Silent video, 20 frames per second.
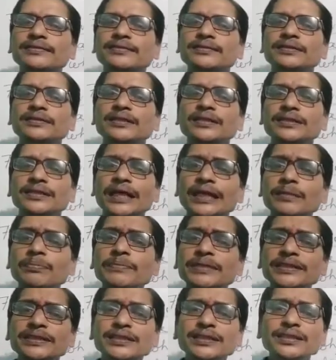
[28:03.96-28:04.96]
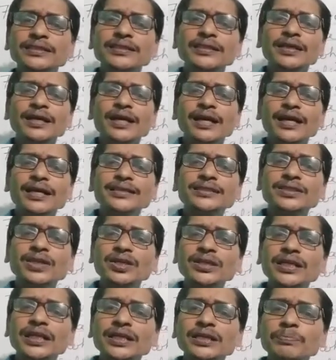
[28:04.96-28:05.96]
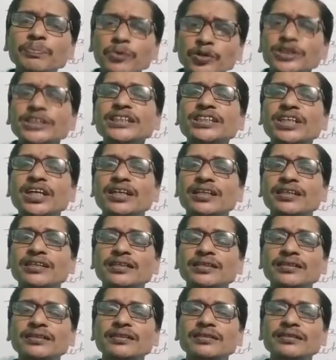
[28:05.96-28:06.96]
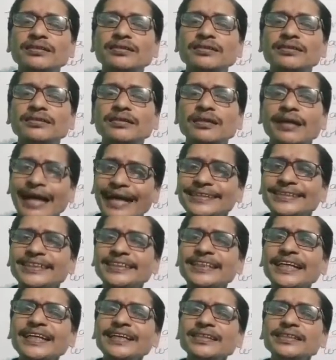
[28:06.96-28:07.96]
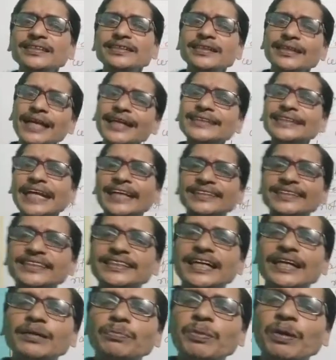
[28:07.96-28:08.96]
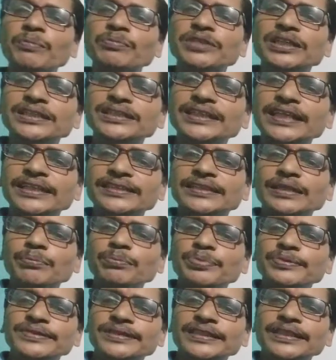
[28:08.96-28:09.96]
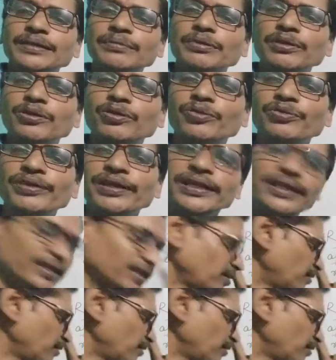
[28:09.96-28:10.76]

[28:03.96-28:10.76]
That means a certain position. Instead, let's understand from these examples given over here.